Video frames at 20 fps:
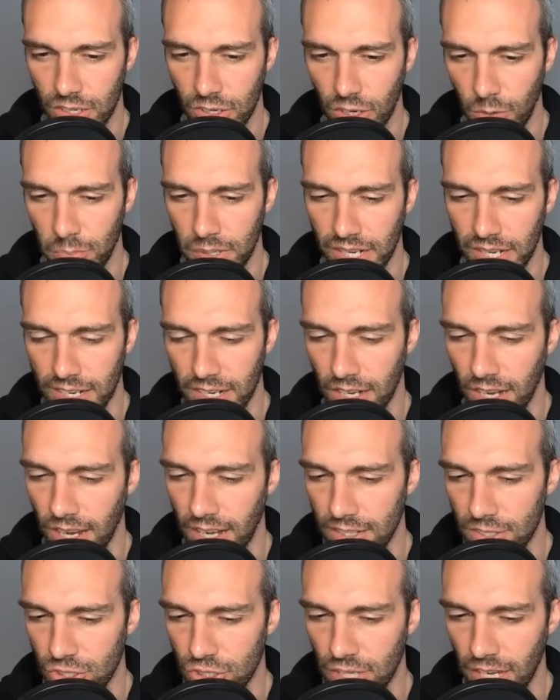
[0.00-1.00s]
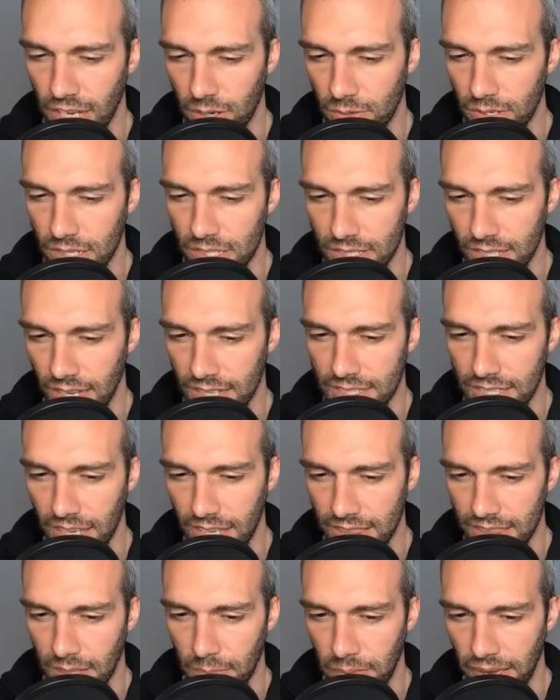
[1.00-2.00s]
hoping a non-Shadow does not
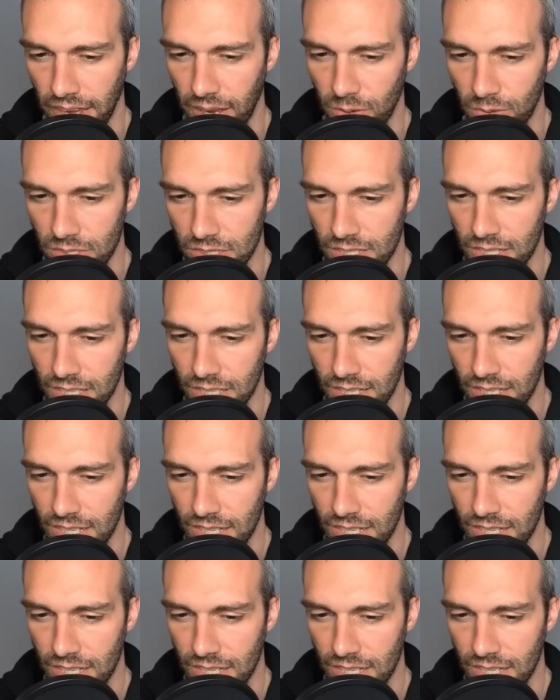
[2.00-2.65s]
take them out.